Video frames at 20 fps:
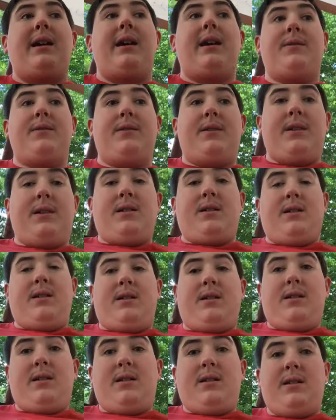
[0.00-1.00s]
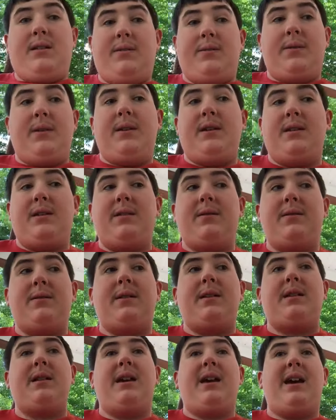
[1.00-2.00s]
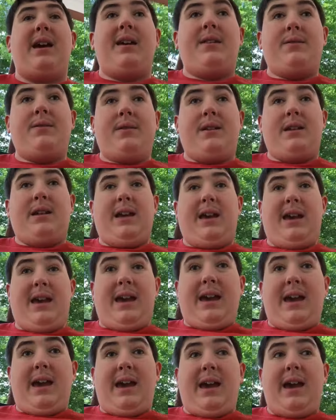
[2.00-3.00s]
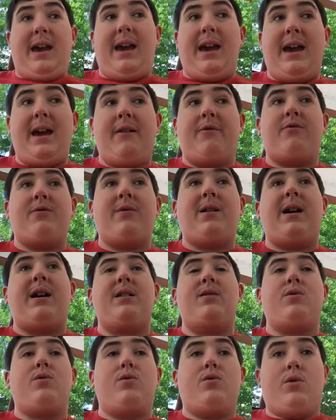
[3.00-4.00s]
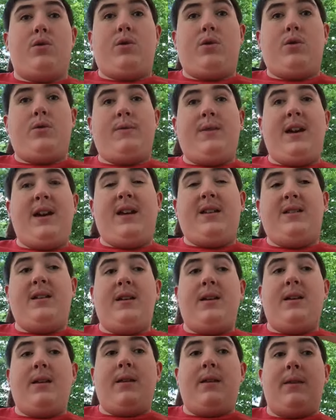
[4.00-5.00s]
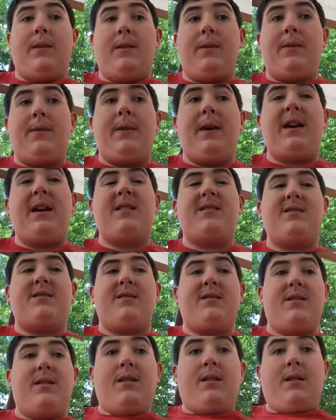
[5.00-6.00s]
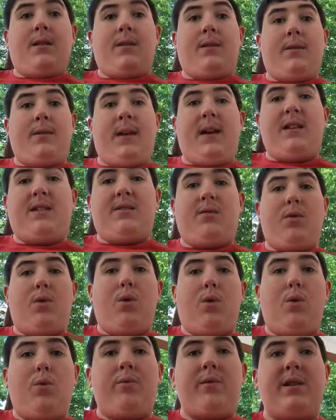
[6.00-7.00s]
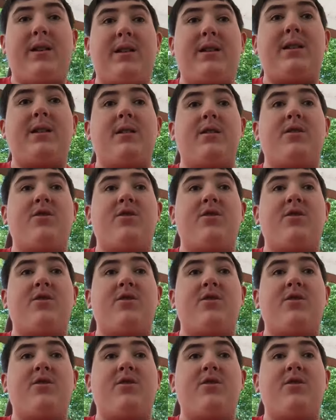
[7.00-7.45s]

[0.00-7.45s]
And then after I told her that, that's That's when